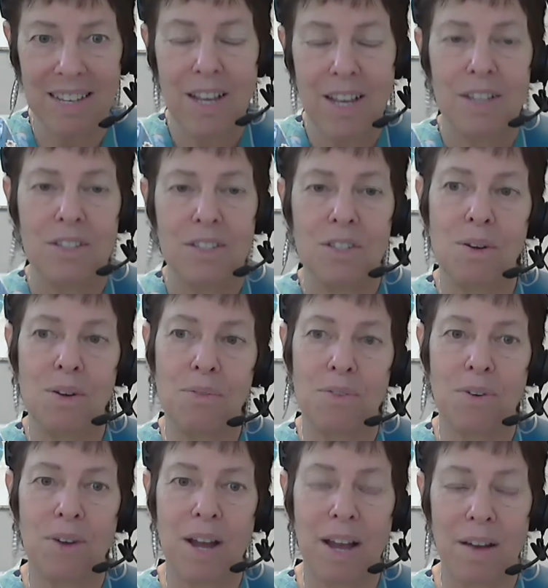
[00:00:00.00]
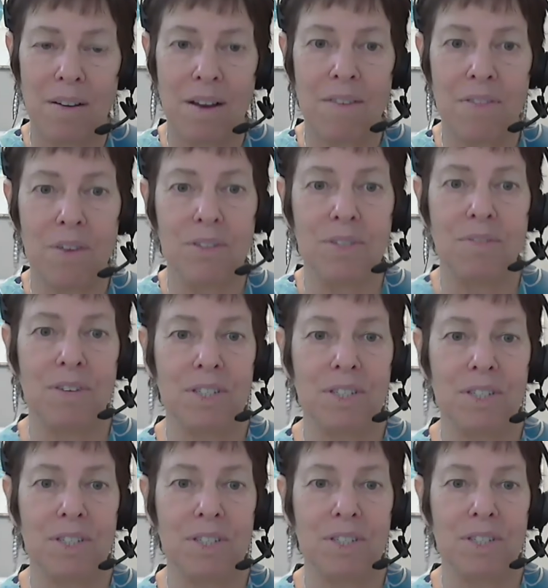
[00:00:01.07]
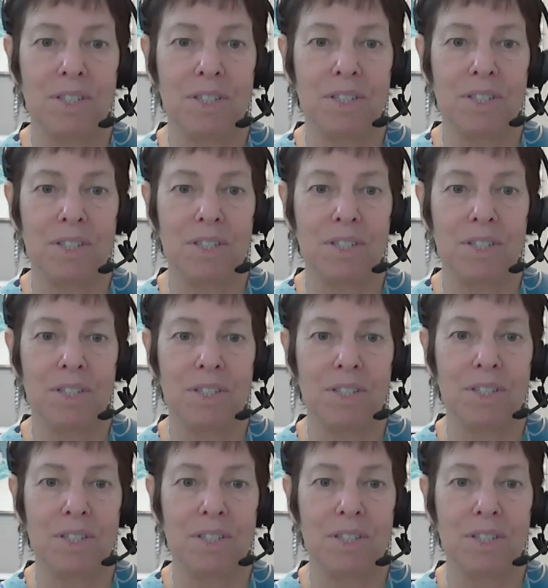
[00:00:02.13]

So for those of us who are healthy,